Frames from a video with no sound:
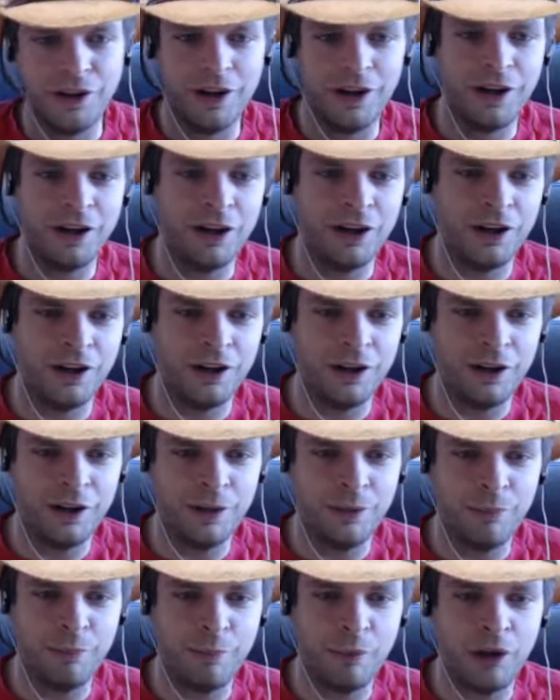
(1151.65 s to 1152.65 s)

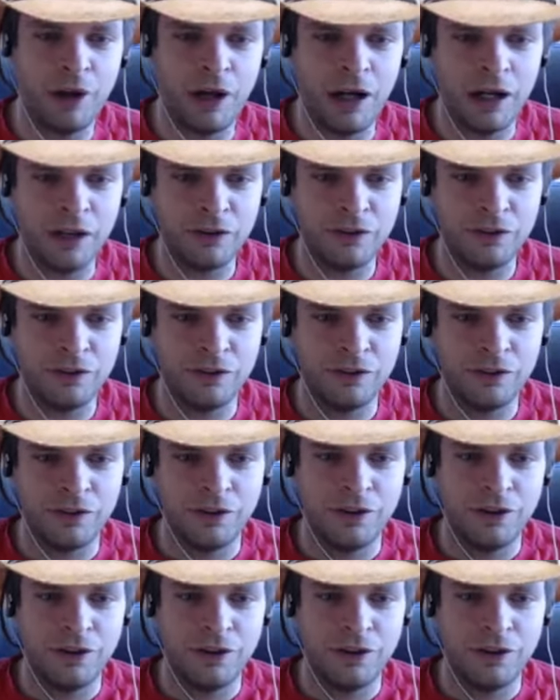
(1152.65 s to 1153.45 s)
boss,